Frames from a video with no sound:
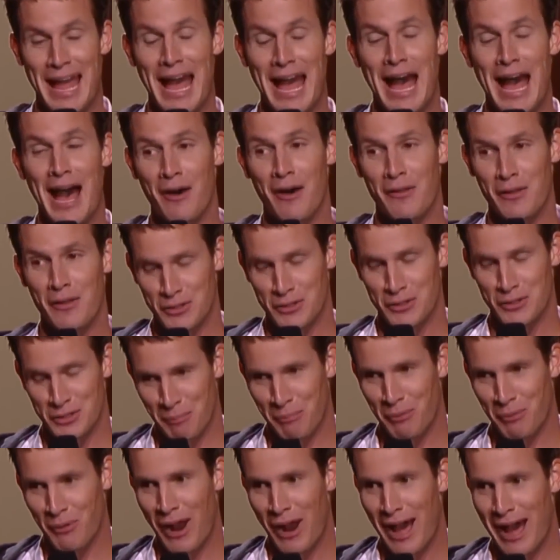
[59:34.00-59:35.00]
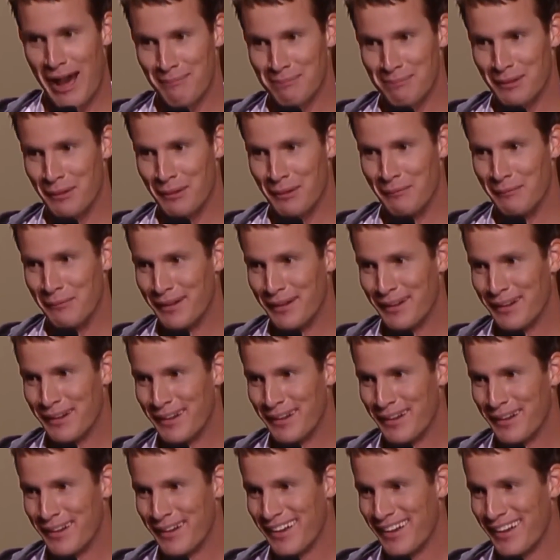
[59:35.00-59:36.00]
Now there's a problem.
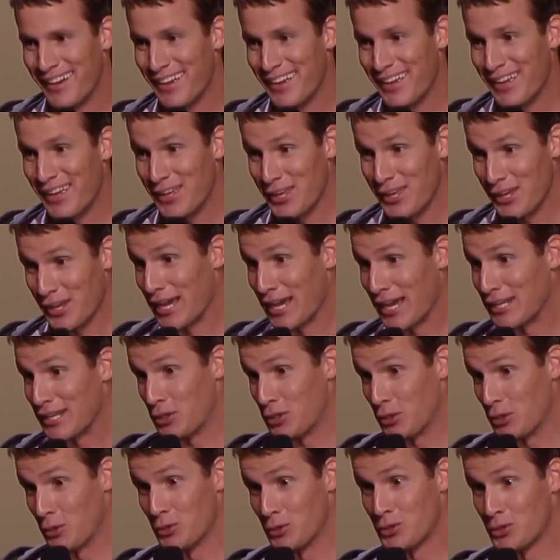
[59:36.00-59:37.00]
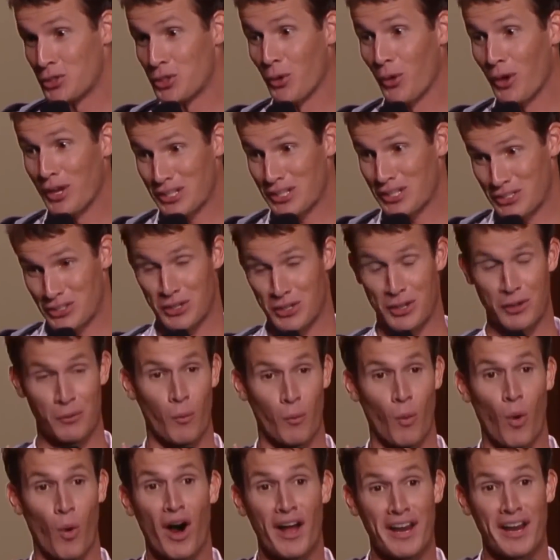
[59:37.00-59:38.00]
You got 2 choices. You
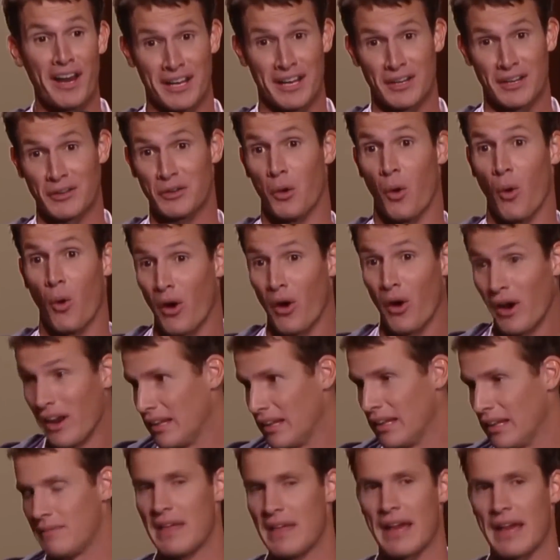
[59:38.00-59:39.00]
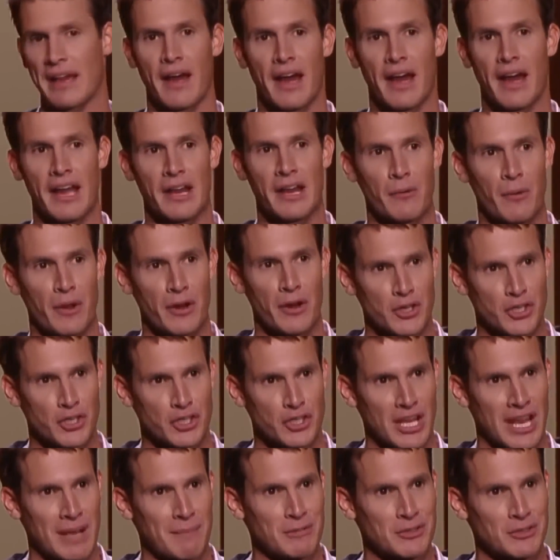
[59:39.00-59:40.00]
can, 1, ignore it, live that kite runner
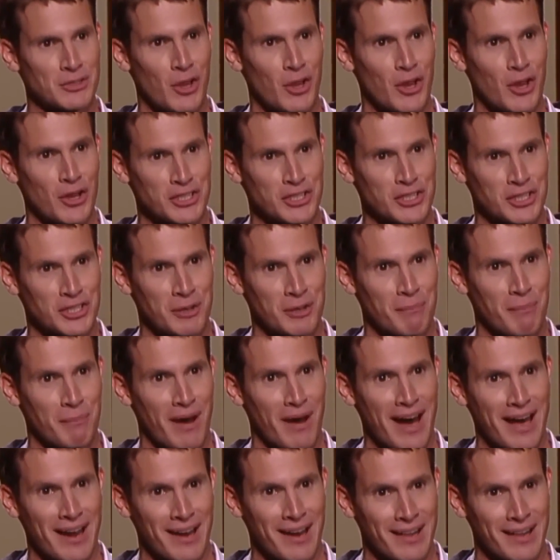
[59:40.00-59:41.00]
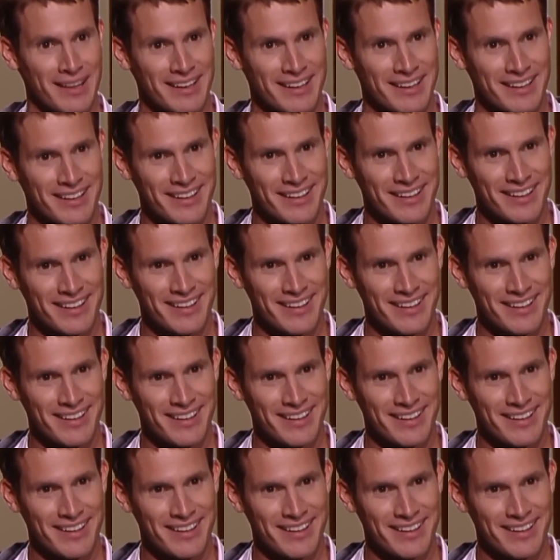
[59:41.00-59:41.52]
shame as long as you can bottle it.